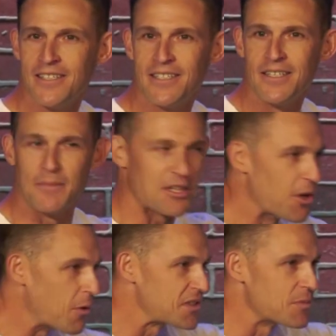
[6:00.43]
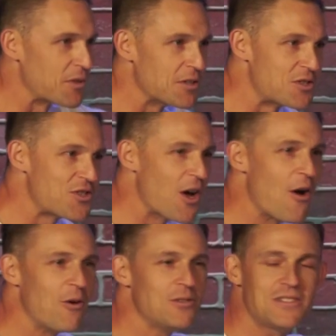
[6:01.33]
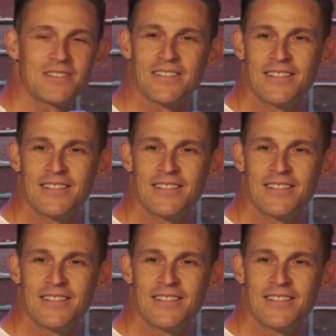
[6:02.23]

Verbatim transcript: I'm going to go to some good shows.